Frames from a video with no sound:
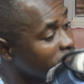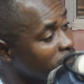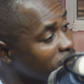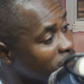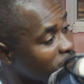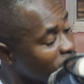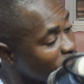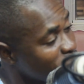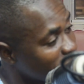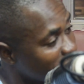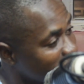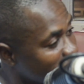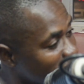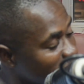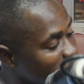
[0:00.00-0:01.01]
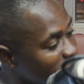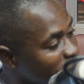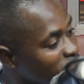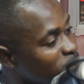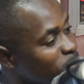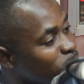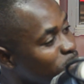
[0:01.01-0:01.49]
he thought
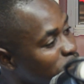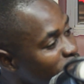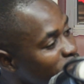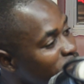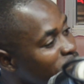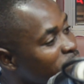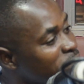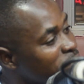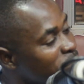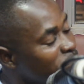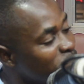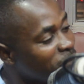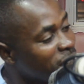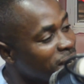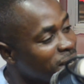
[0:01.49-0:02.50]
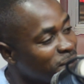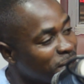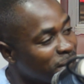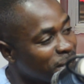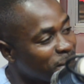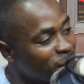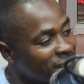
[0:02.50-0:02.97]
both of them were
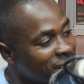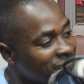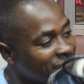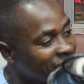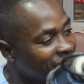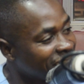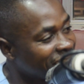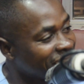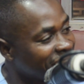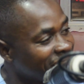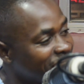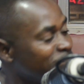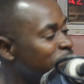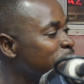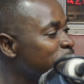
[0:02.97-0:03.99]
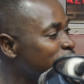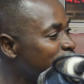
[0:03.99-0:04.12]
leaving the what? The job.